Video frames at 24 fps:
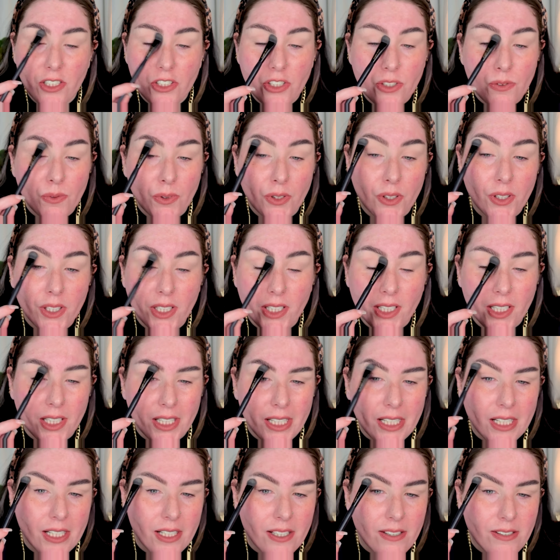Just want to go ahead and get
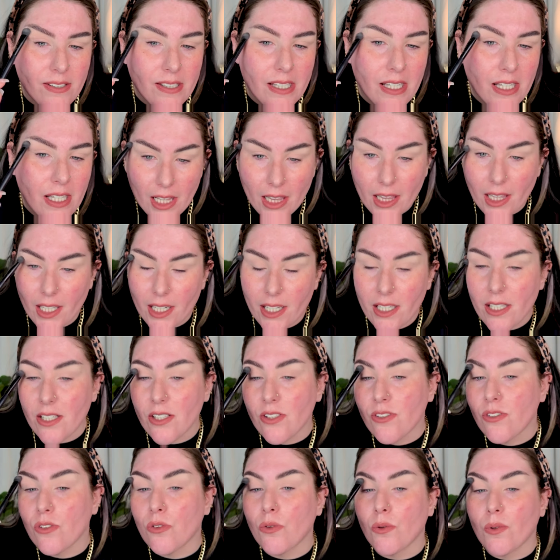a nice
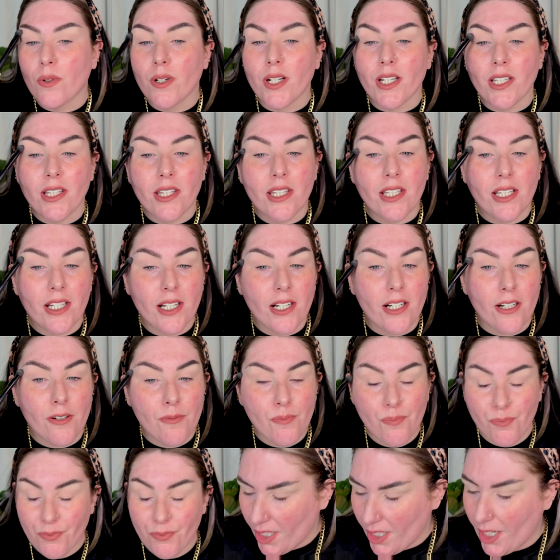lightness right
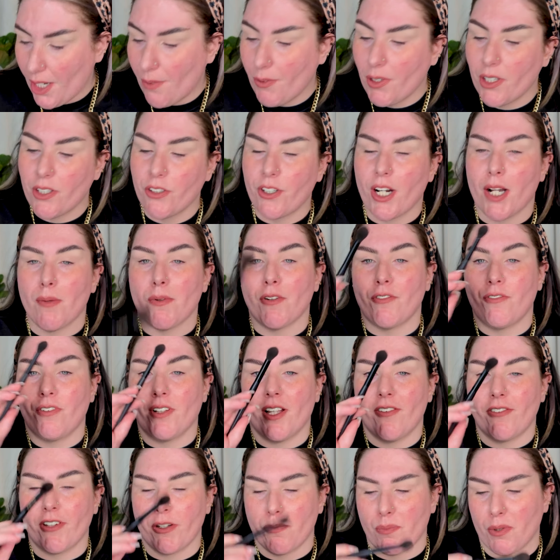there. Now I'm going to grab a
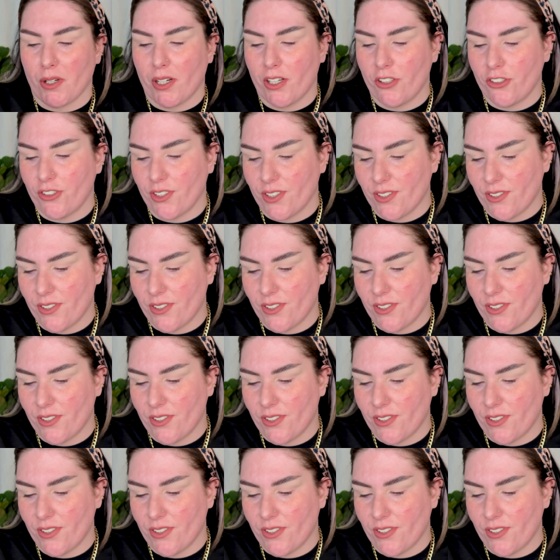fluffy brush.